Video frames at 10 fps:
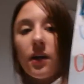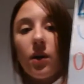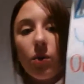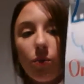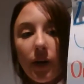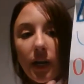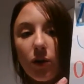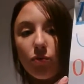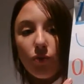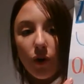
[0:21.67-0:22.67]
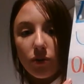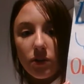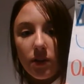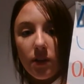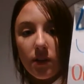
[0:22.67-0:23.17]
we wrote
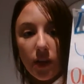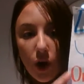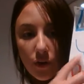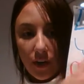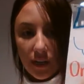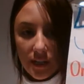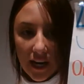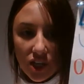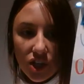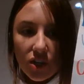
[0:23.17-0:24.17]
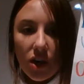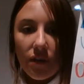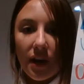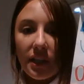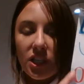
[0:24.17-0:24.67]
the orientation of
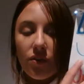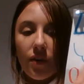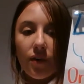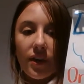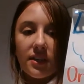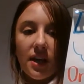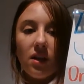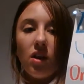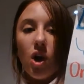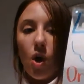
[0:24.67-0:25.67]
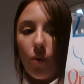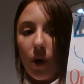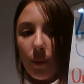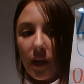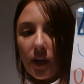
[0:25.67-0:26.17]
our literary retell, where
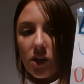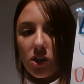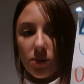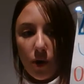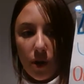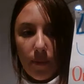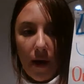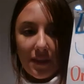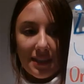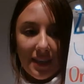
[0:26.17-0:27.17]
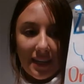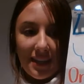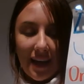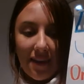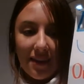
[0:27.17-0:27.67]
we spoke about the
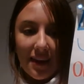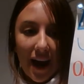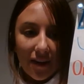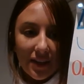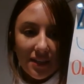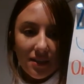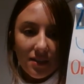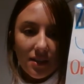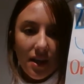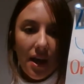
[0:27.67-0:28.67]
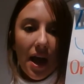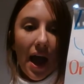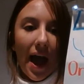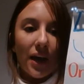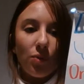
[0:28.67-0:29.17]
setting and the characters,
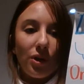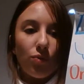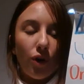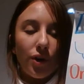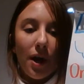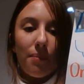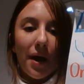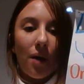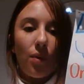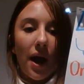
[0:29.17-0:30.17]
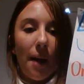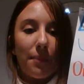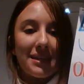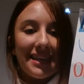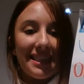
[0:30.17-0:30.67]
and we wrote about what
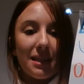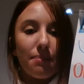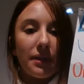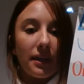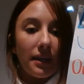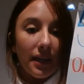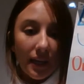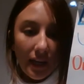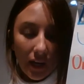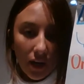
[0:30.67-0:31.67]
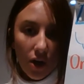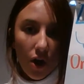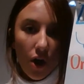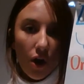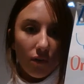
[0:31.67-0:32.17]
happened in the beginning
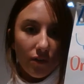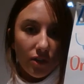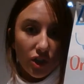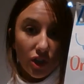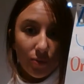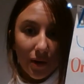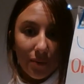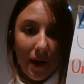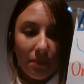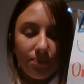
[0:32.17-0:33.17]
of The Gingerbread Man.